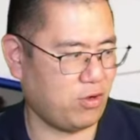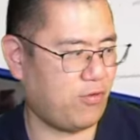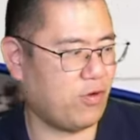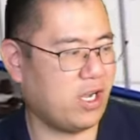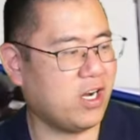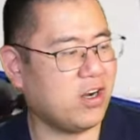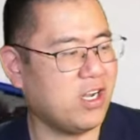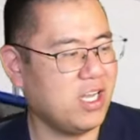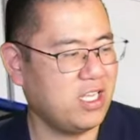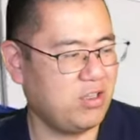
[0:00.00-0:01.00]
So for
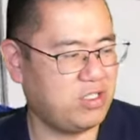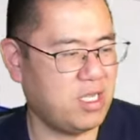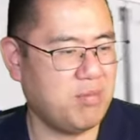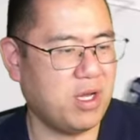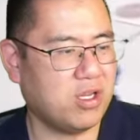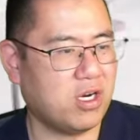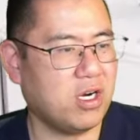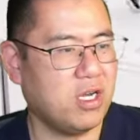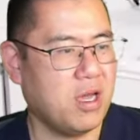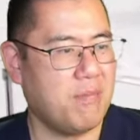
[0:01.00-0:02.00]
here, you see Miller